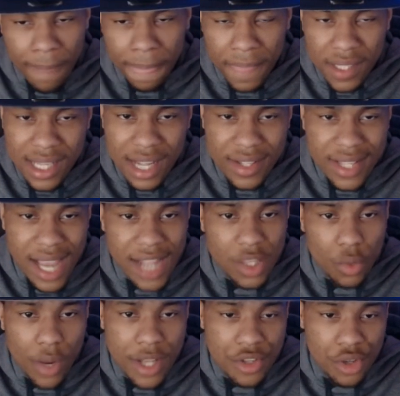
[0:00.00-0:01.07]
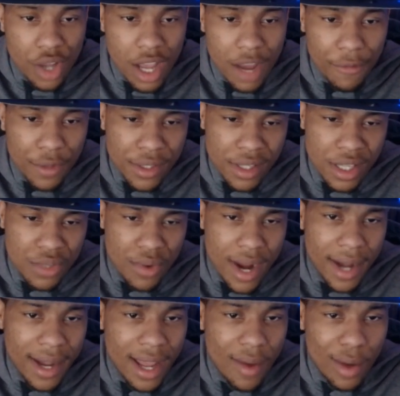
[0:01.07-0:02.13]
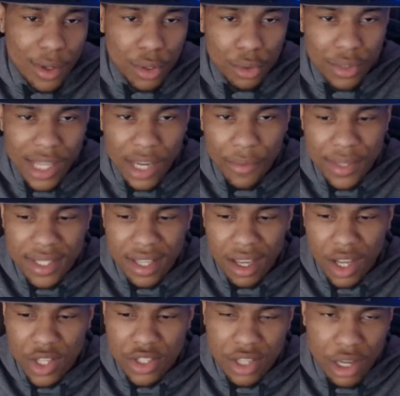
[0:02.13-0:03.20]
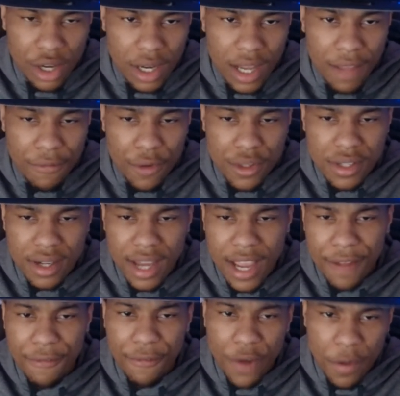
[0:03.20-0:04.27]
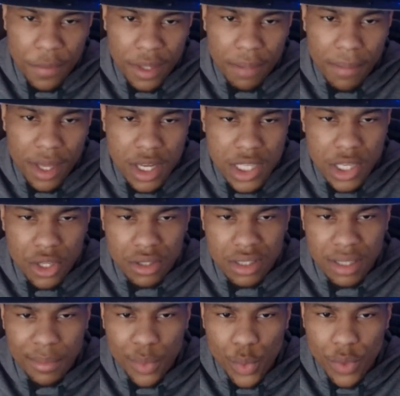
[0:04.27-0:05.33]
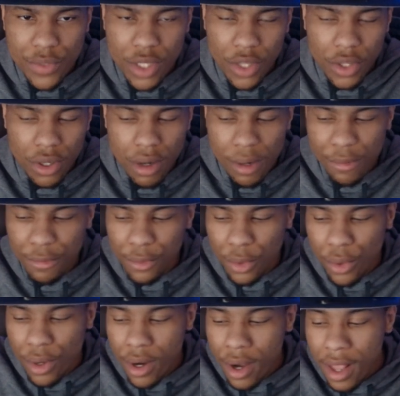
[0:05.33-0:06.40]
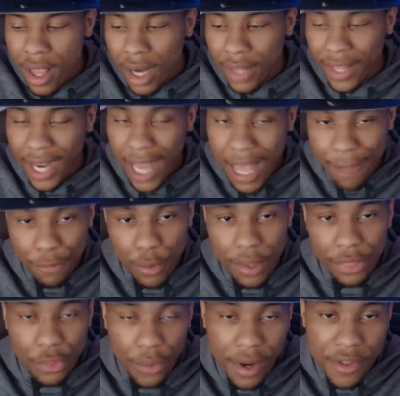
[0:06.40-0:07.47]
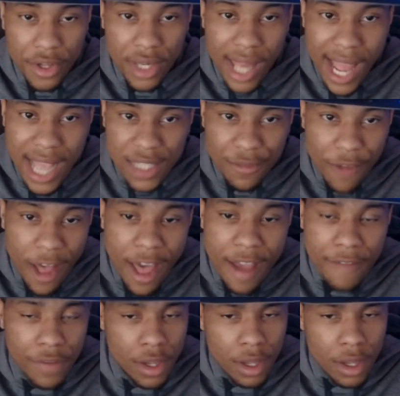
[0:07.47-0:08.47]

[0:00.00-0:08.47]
That's how tight the Western Conference is right now. I do think we see a concerted effort tonight from the Minnesota Timberwolves on their home floor. They have won three of their last five.